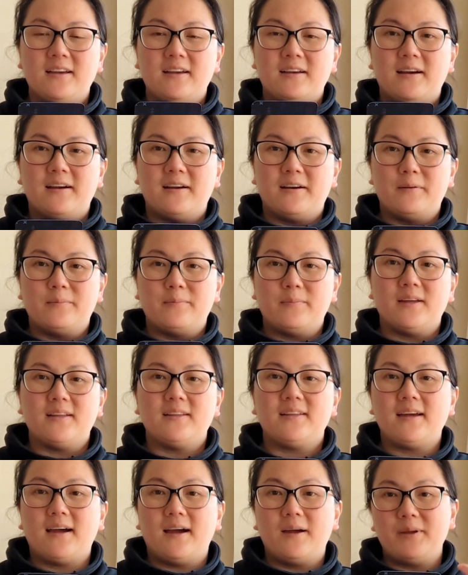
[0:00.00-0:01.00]

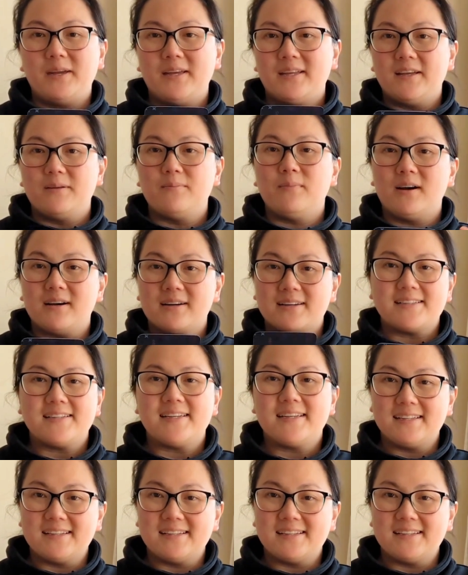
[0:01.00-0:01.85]
In marketing,